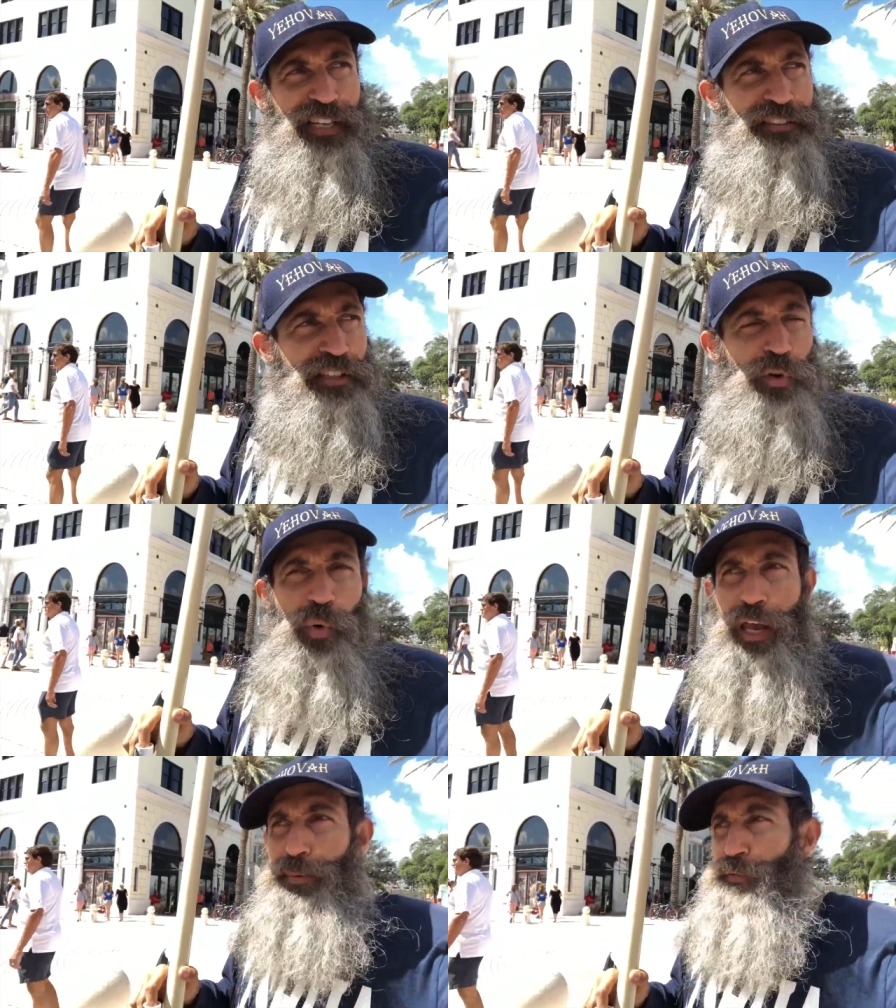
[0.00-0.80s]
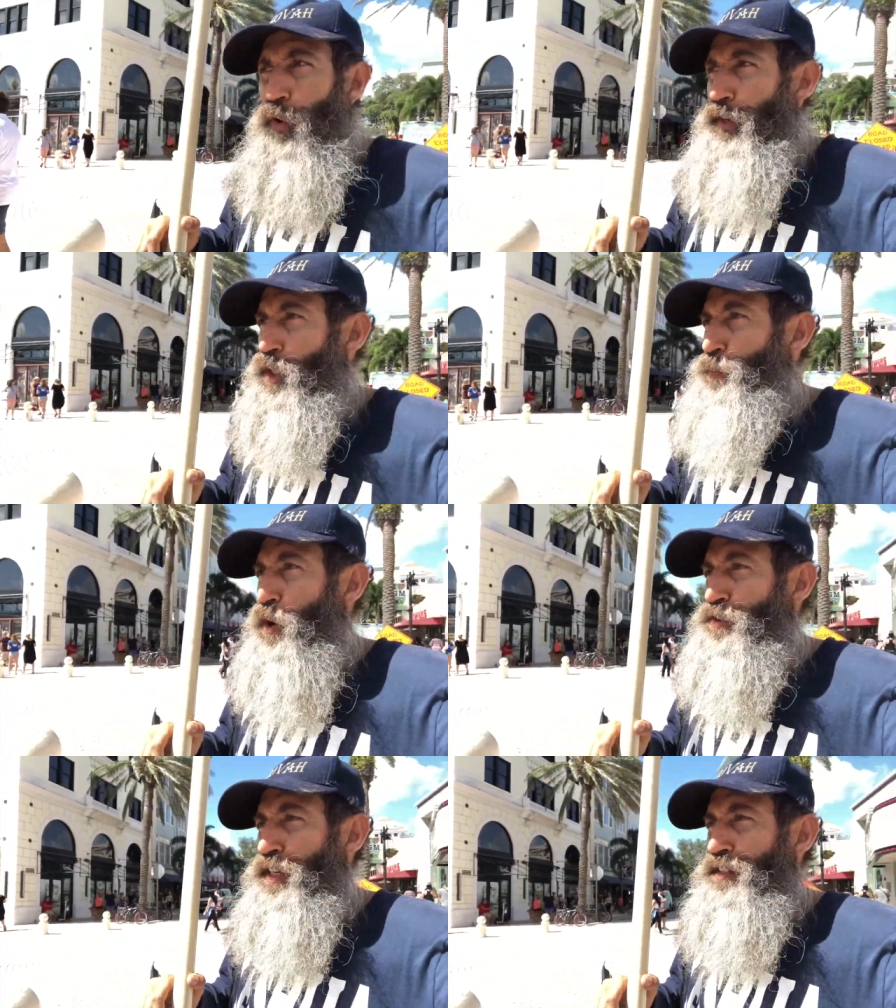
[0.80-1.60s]
says there's a way before each
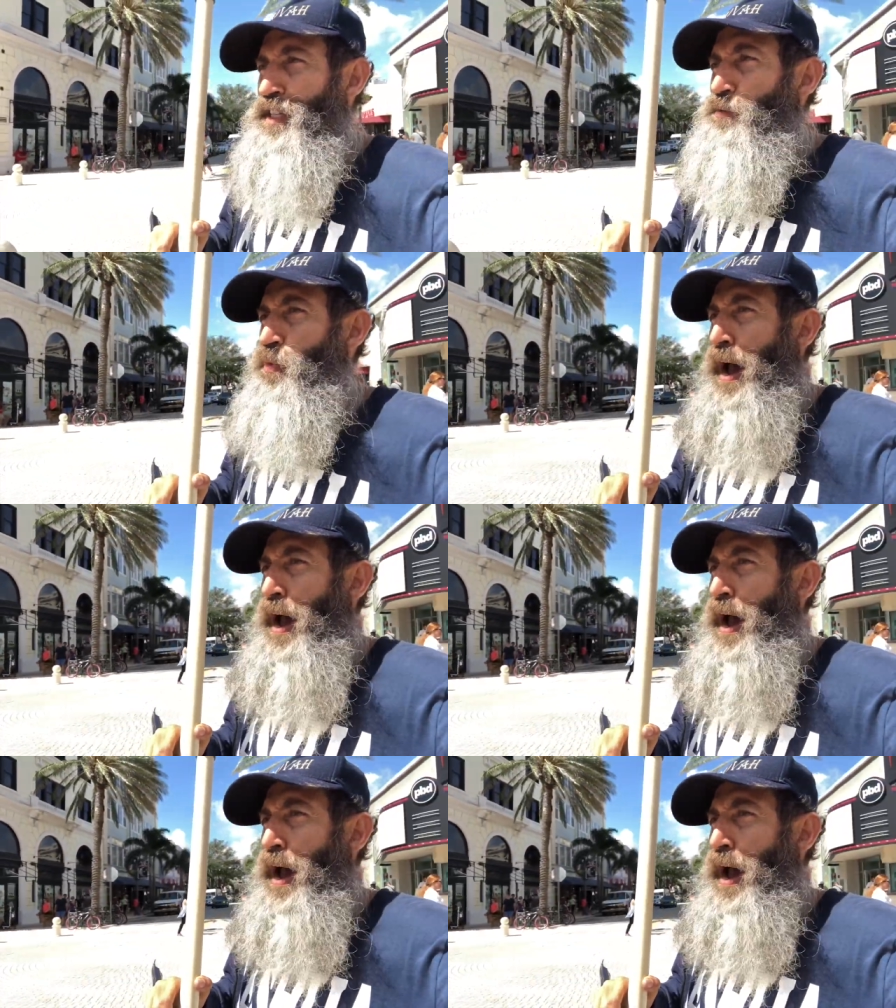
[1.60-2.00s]
person that seems